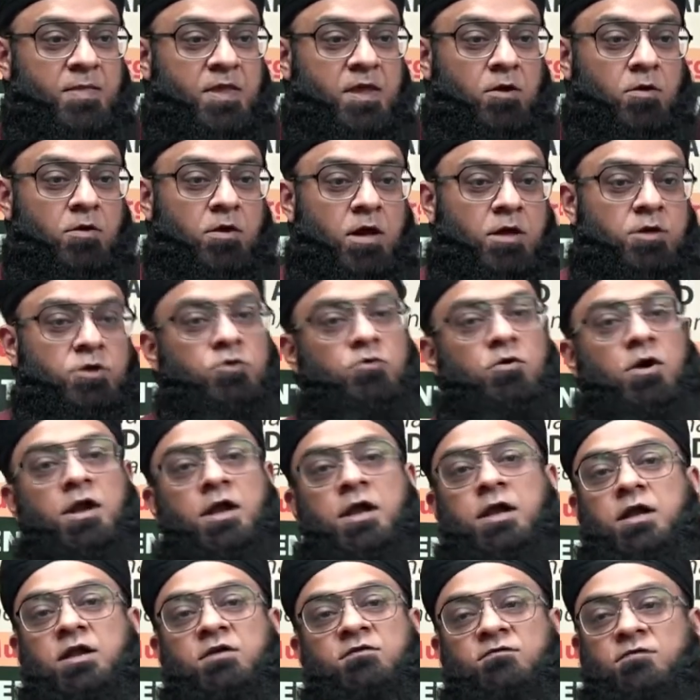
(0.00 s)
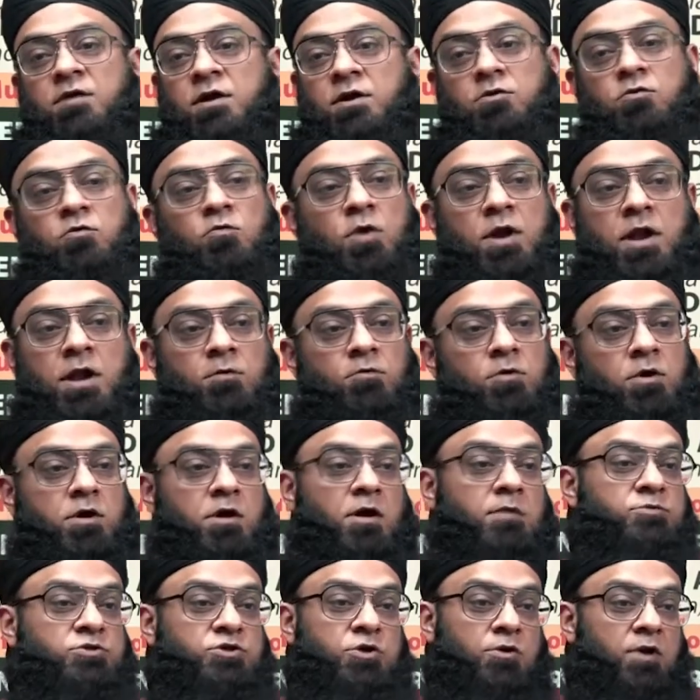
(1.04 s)
you know you are indifferent to whatever
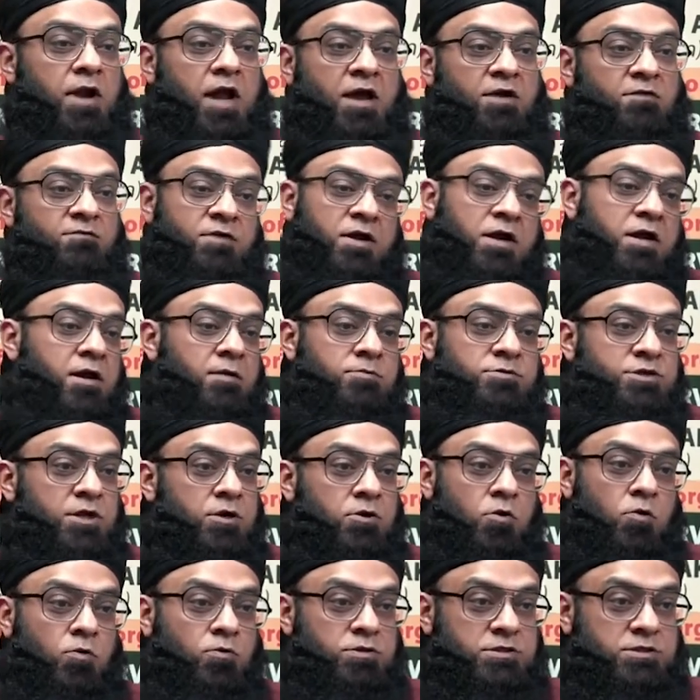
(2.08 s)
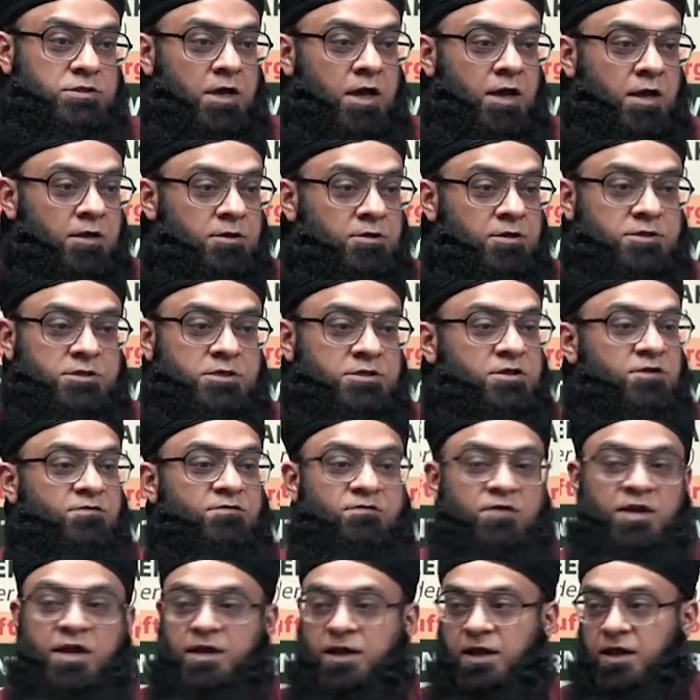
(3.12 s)
comes your life it comes and goes this is the
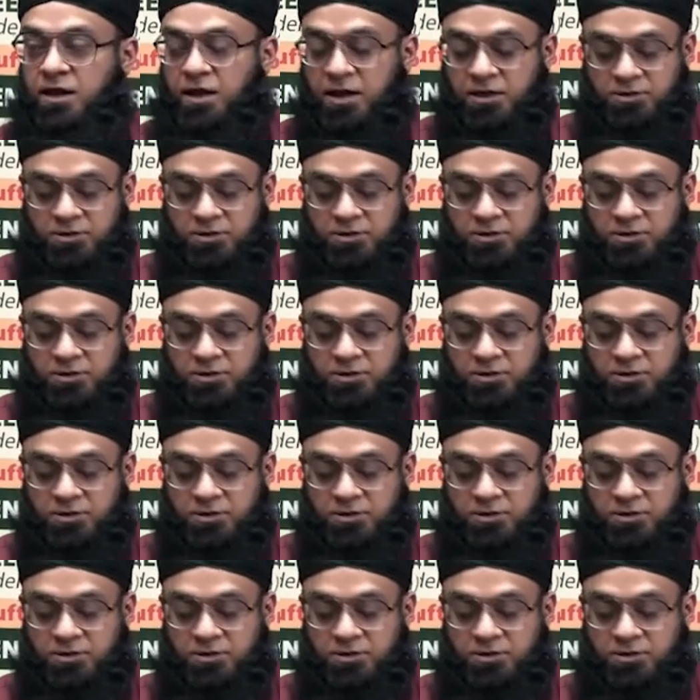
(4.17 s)
fleeting